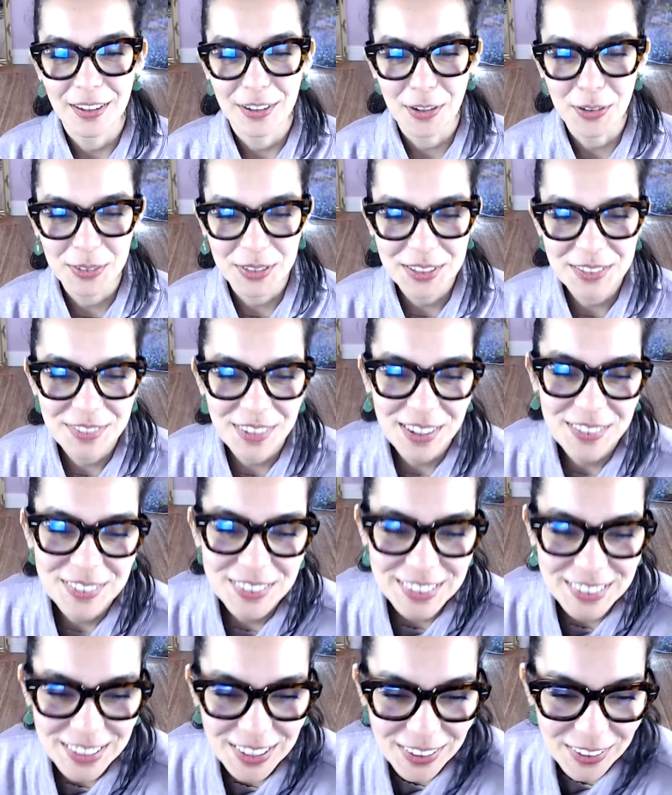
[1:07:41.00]
only five to
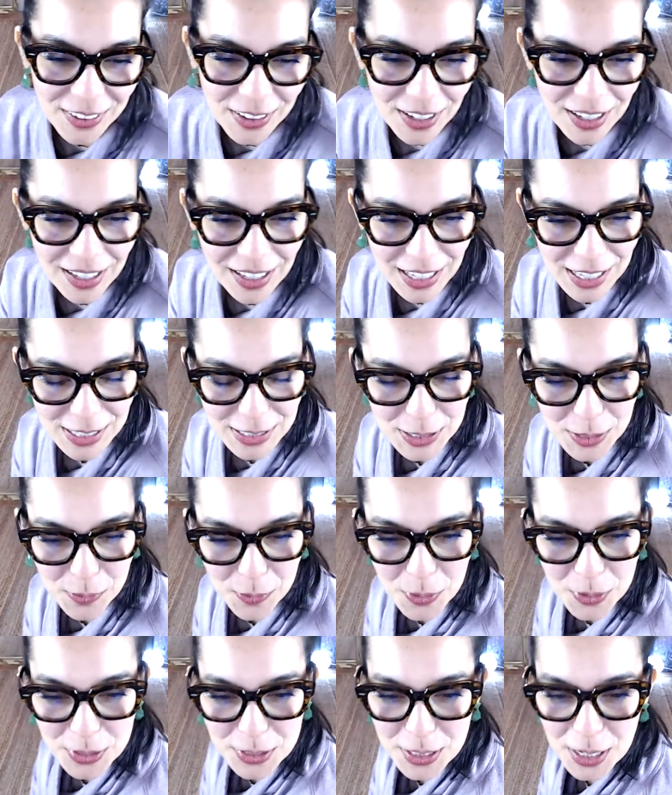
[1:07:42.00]
go. So
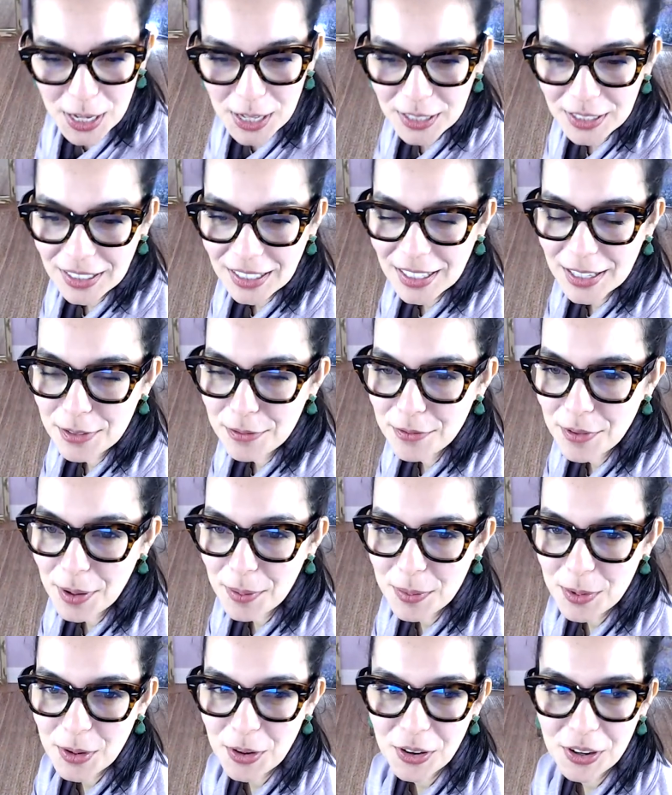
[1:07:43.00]
we'll talk in
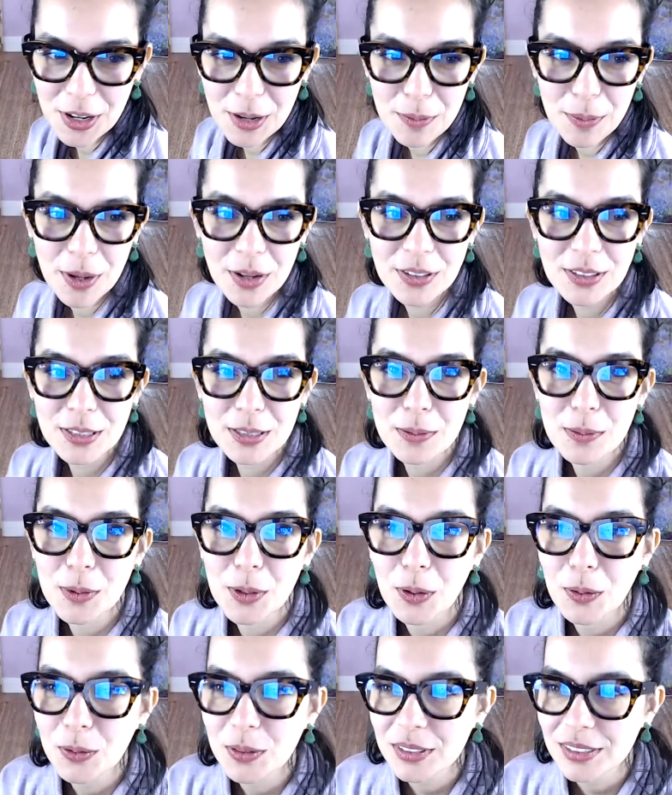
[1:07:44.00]
February about some
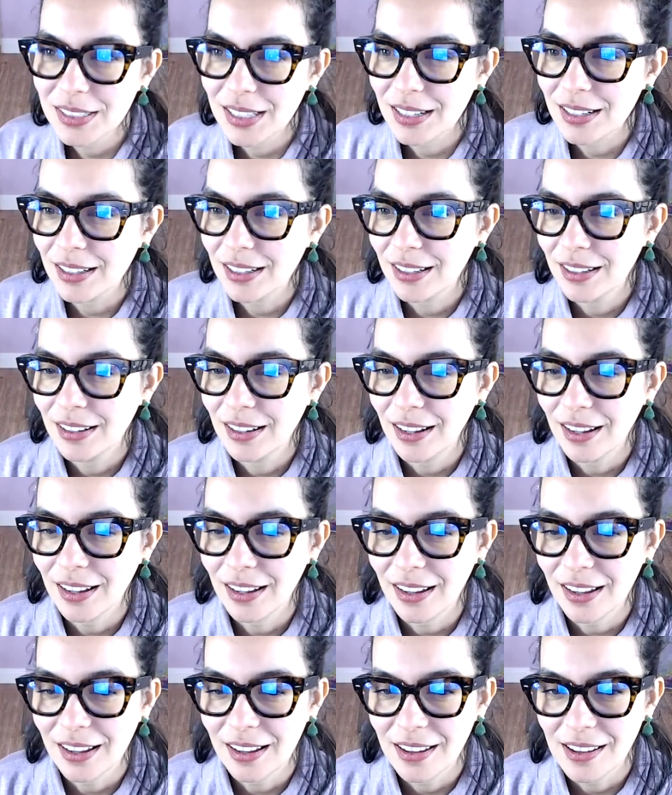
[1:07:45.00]
goal setting
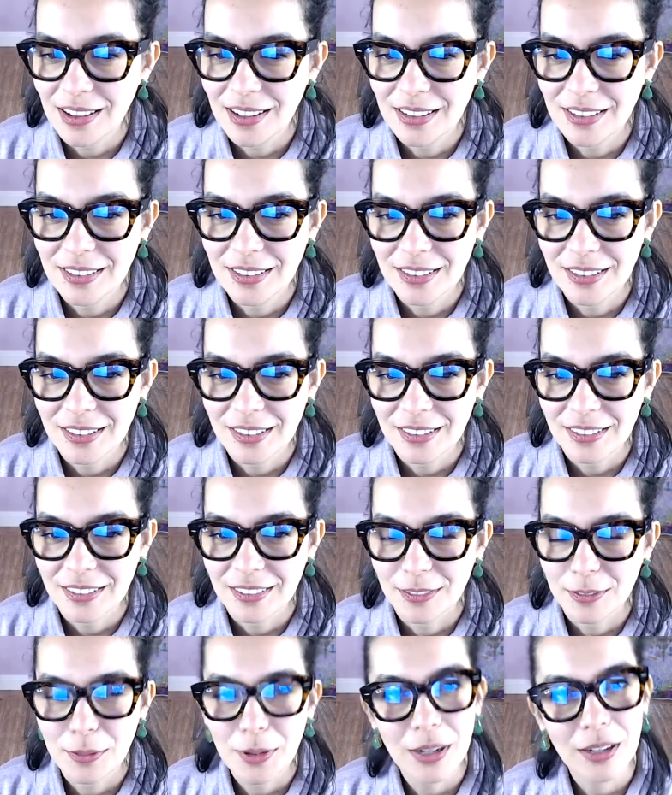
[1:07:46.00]
and
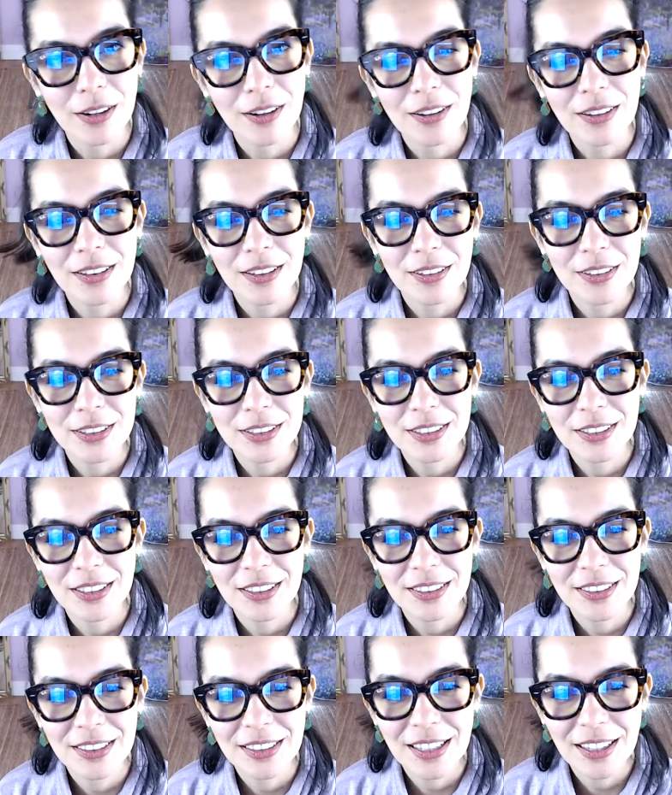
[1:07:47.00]
work on those throughout
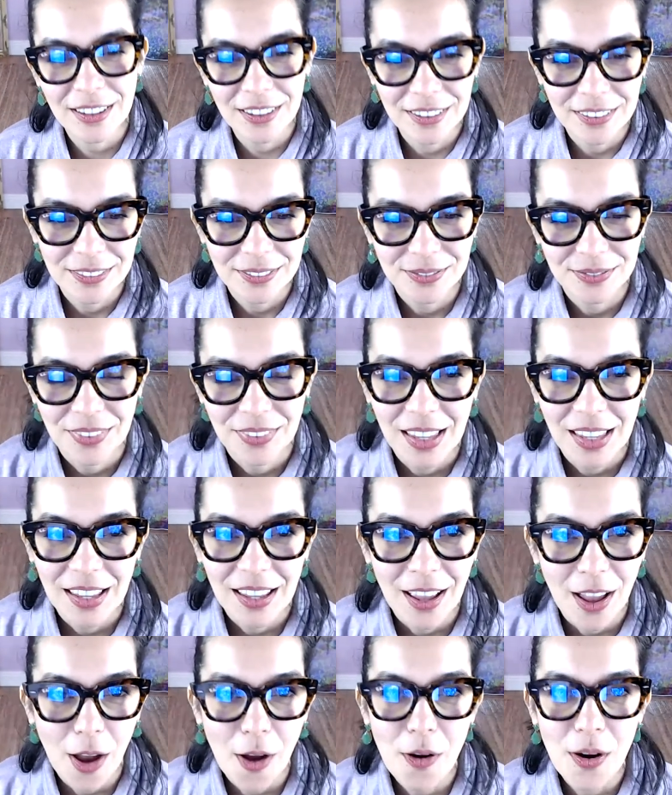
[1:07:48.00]
the year.
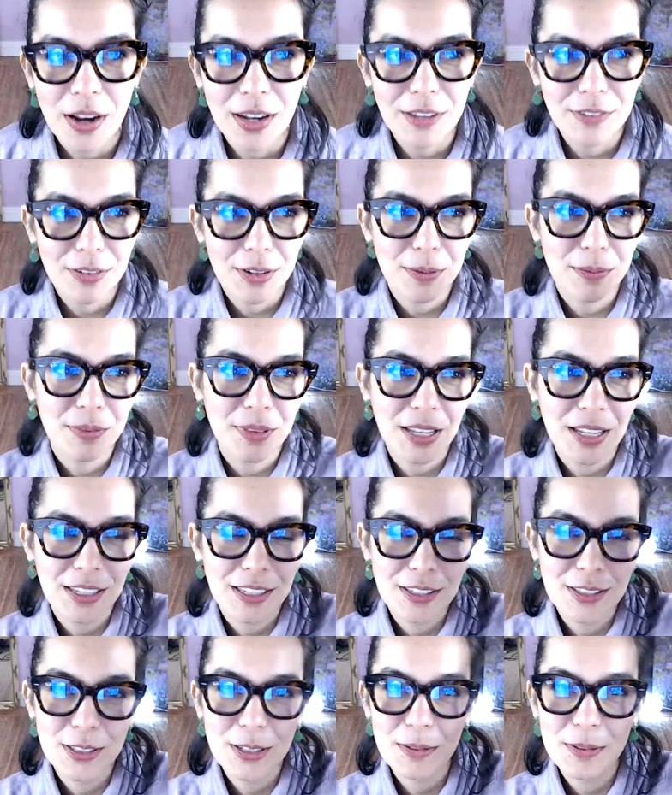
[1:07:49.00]
Alrighty, fam, thank
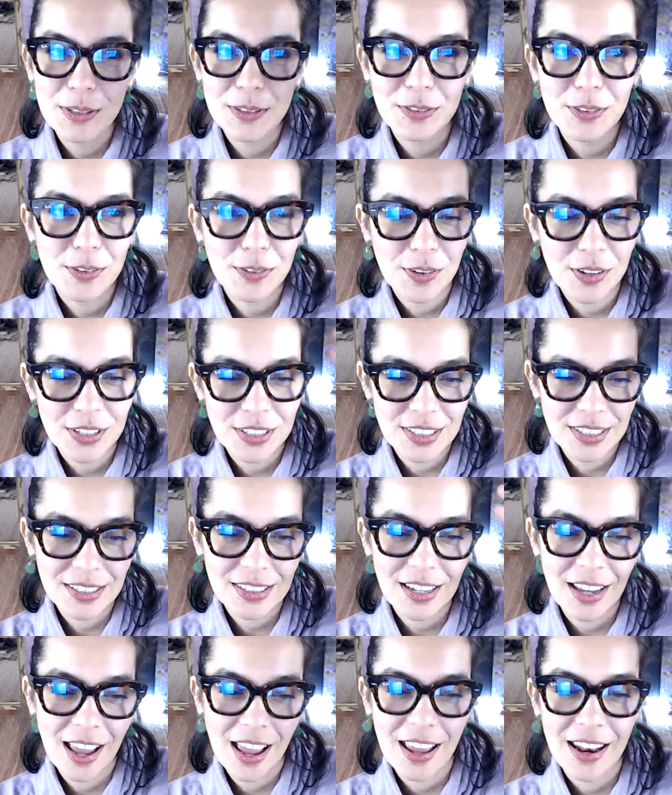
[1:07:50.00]
you so much for watching,
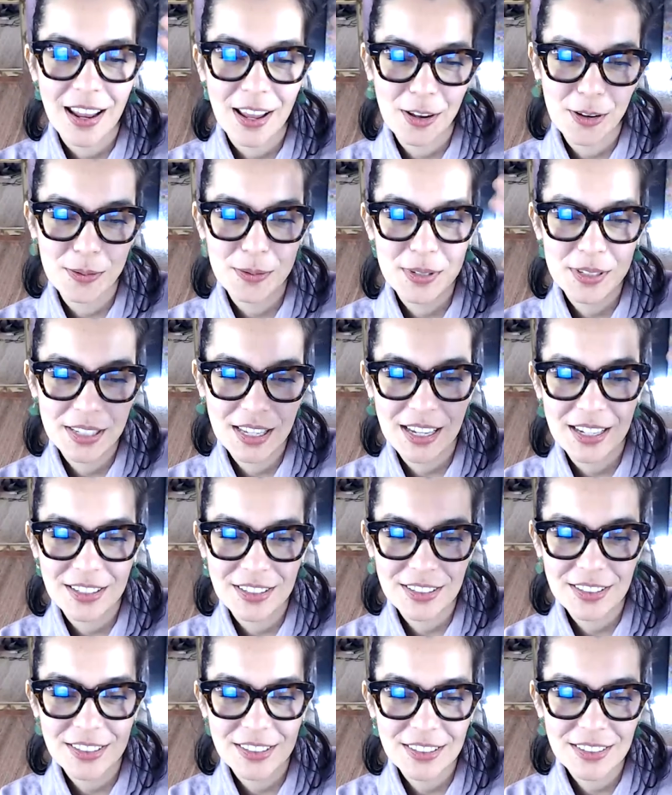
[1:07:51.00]
and I hope to catch
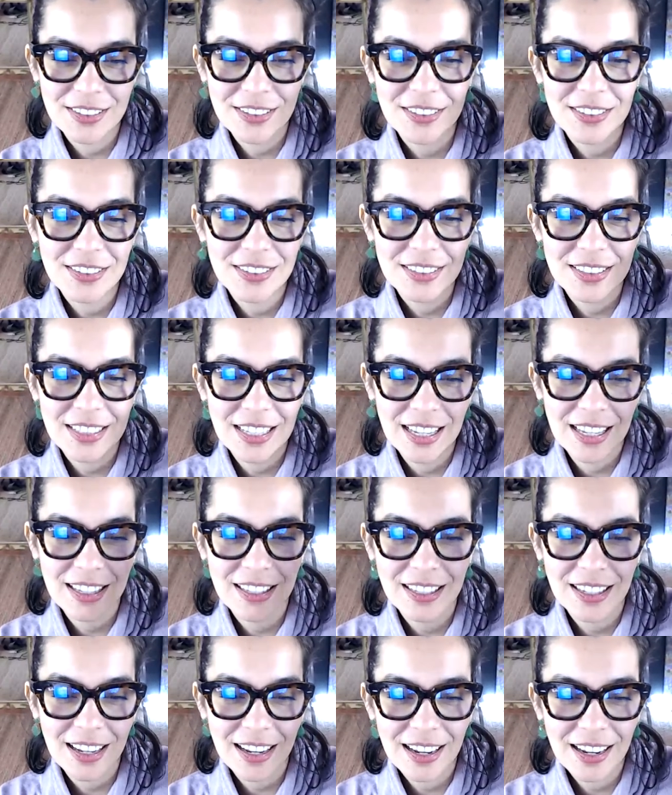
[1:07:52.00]
you soon. Take
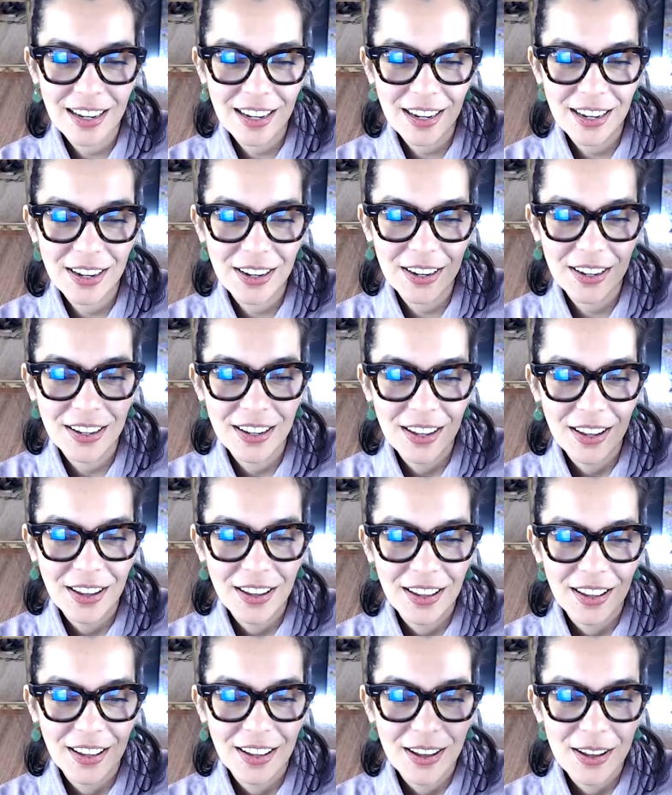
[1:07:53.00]
care.
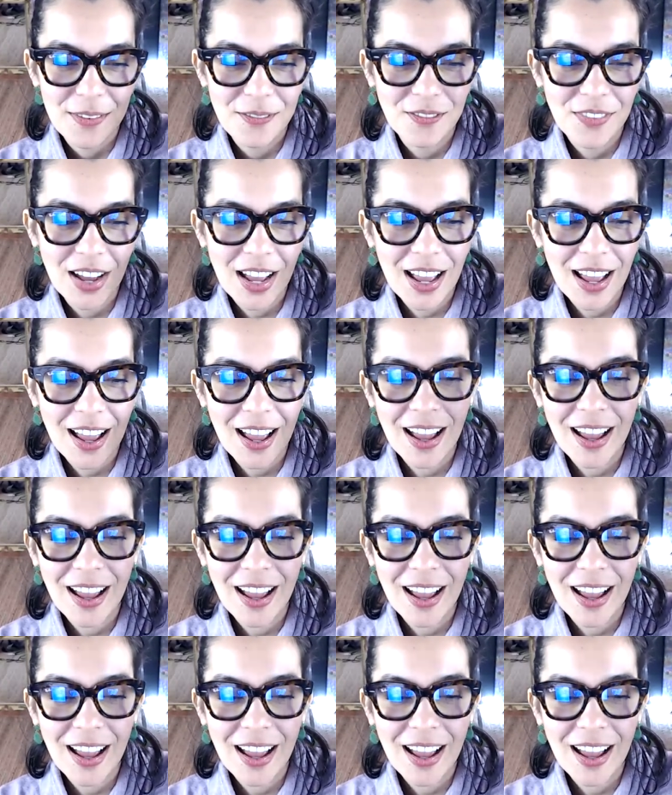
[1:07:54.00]
Bye.